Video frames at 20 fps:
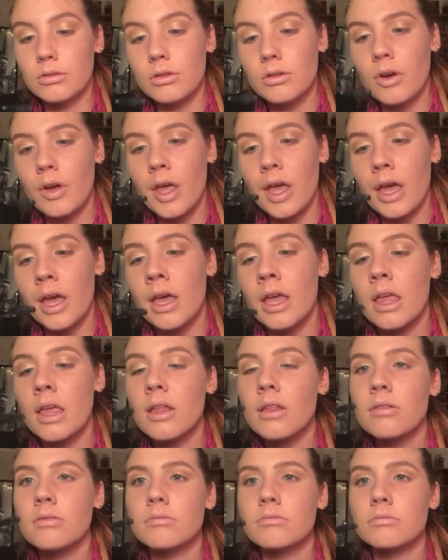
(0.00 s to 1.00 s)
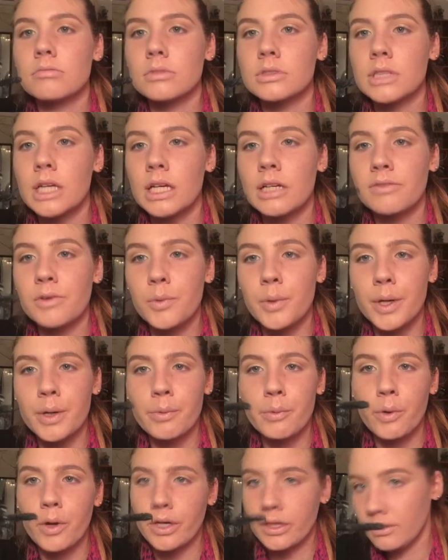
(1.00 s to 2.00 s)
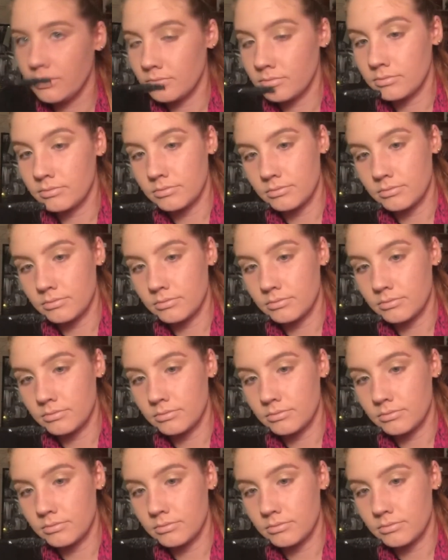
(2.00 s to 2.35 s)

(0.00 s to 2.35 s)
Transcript: Okay, it's kind of a weird one.